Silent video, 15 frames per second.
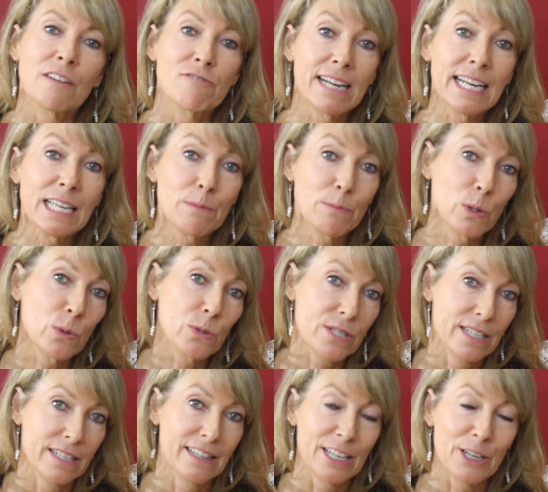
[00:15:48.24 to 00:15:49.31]
Really
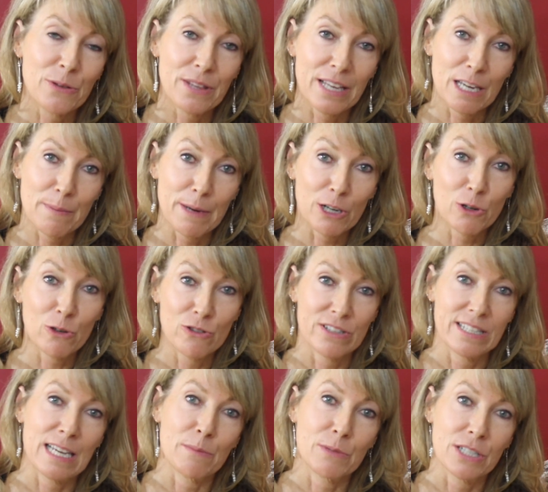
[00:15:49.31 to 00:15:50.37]
important that you think about
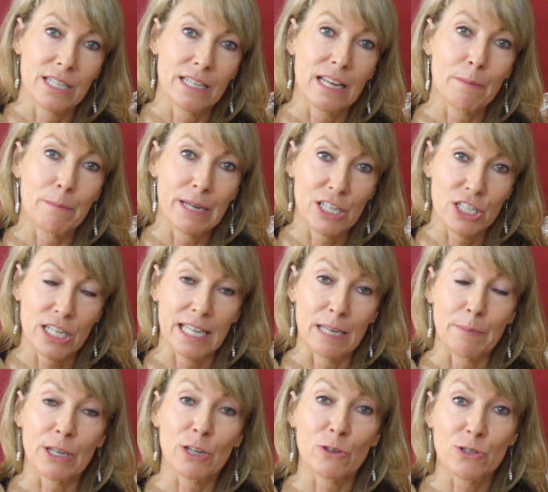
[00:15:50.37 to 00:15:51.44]
contraception immediately,
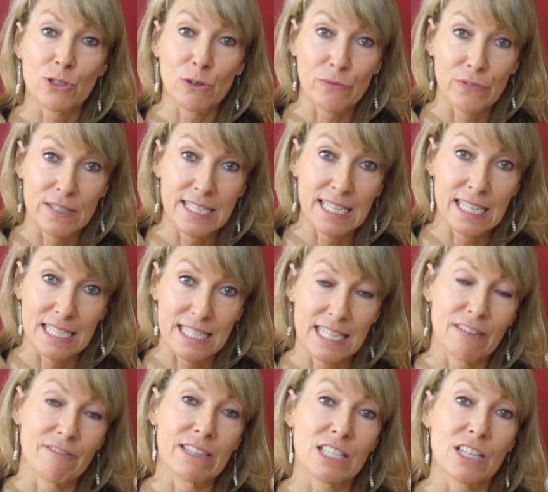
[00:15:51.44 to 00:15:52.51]
because your
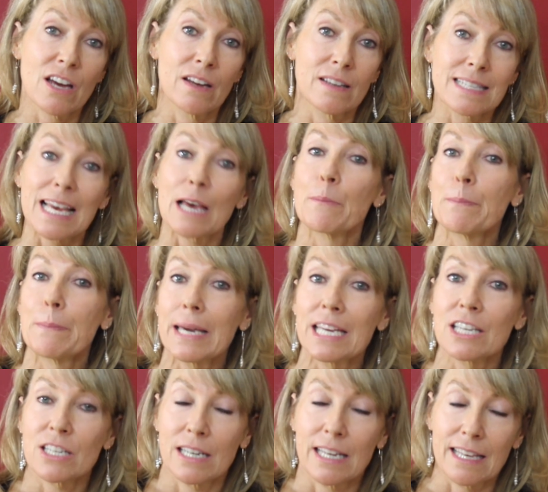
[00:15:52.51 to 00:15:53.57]
fertility returns
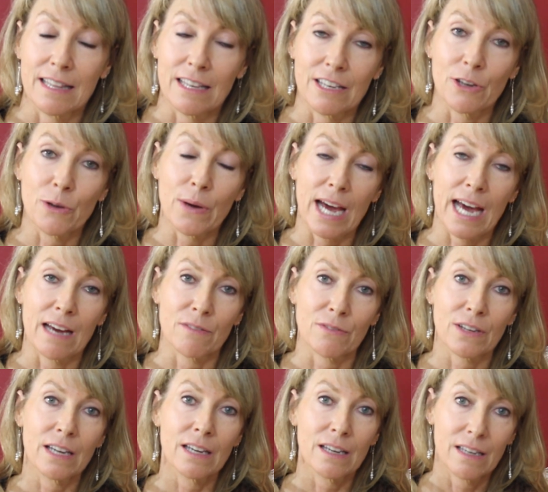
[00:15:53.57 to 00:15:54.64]
immediately that you
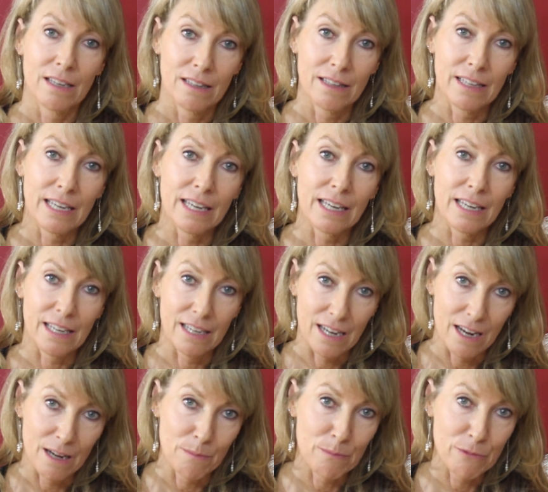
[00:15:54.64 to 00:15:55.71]
have the
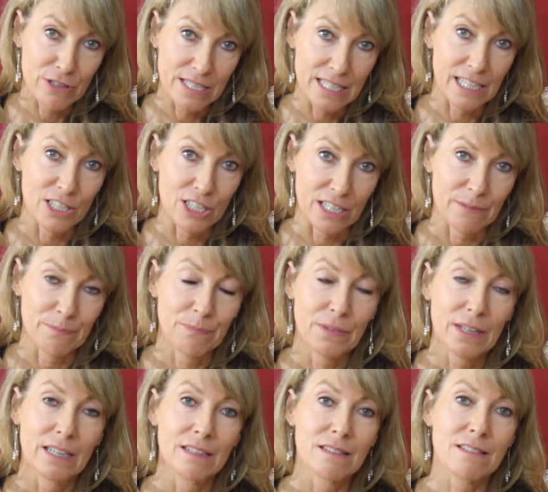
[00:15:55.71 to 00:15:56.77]
procedure.
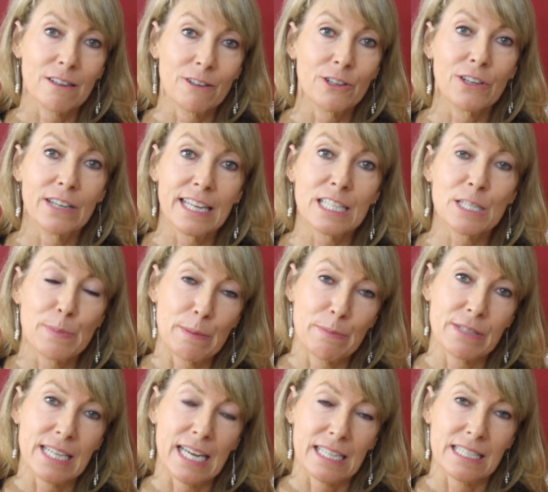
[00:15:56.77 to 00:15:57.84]
So you need to be
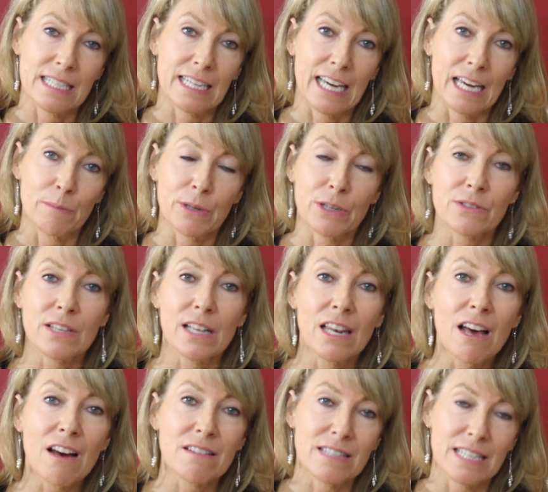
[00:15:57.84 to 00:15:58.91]
protected again, because the
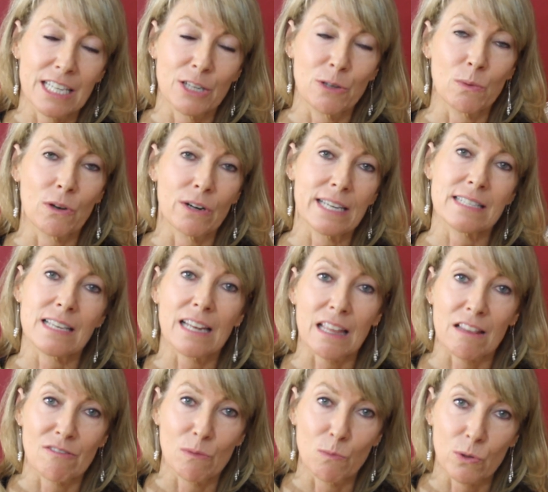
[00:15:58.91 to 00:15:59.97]
last thing you want is
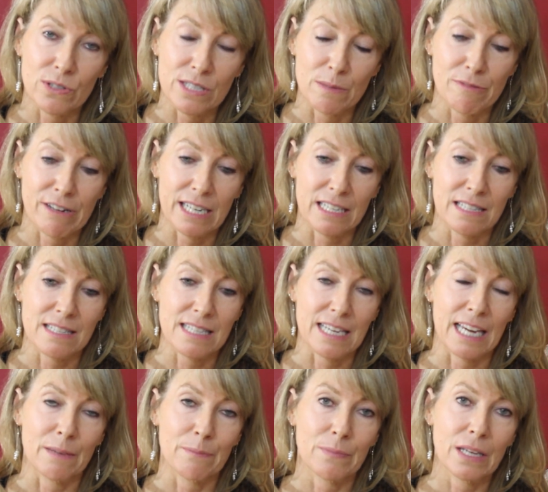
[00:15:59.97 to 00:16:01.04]
another unwanted
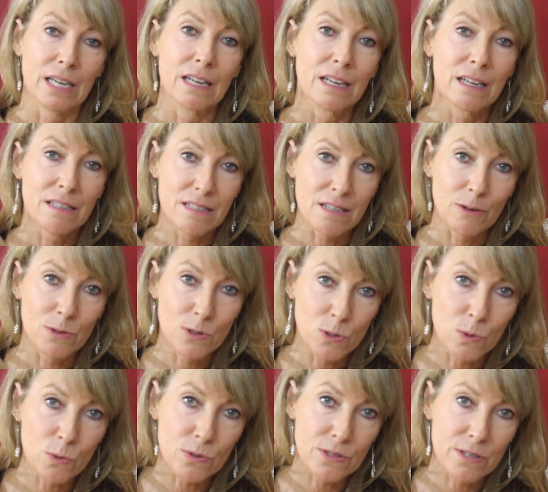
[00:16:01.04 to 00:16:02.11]
pregnancy. So
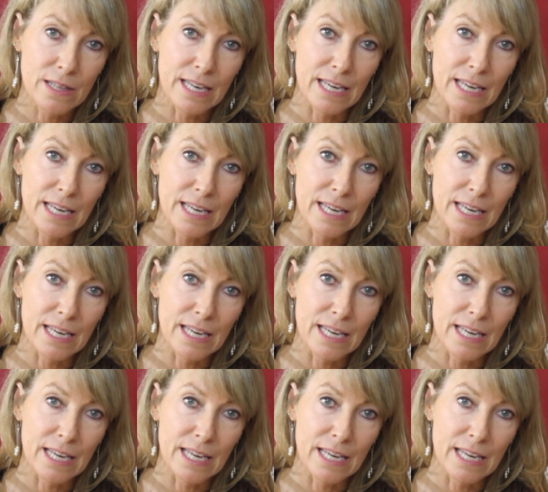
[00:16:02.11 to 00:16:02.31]
talk to